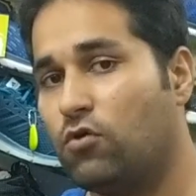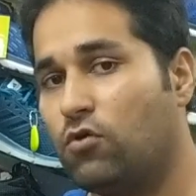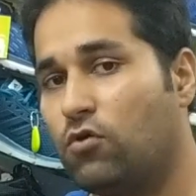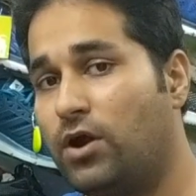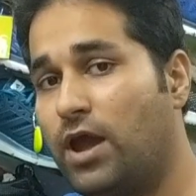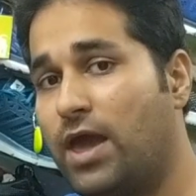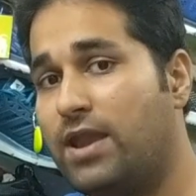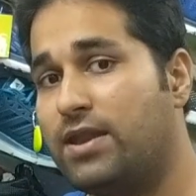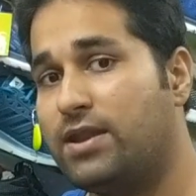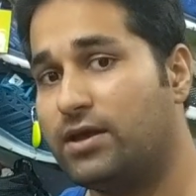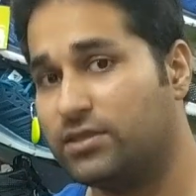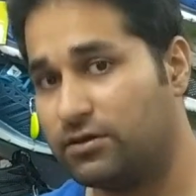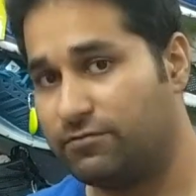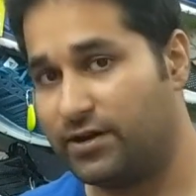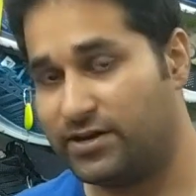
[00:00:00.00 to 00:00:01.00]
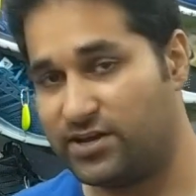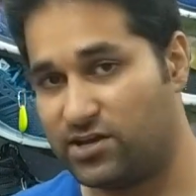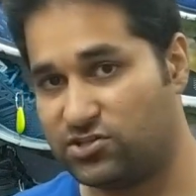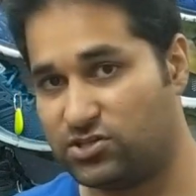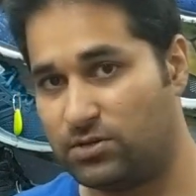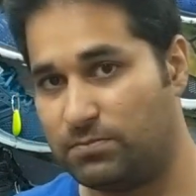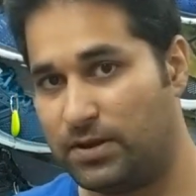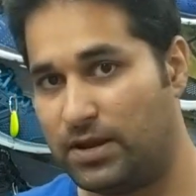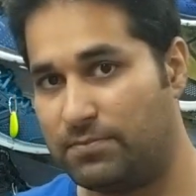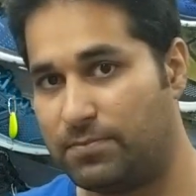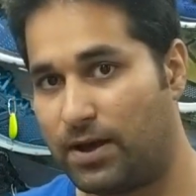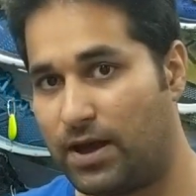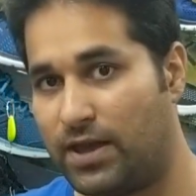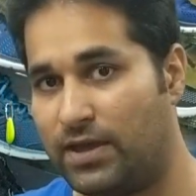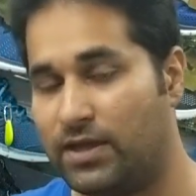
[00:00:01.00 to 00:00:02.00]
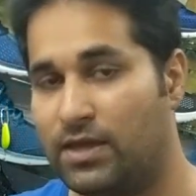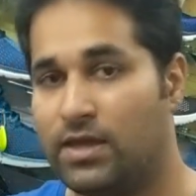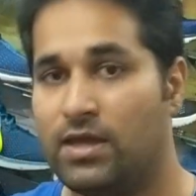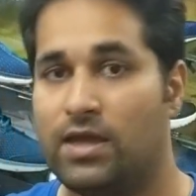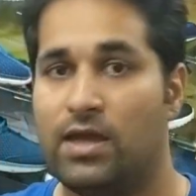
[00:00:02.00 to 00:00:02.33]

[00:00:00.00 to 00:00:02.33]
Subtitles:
for another variation made by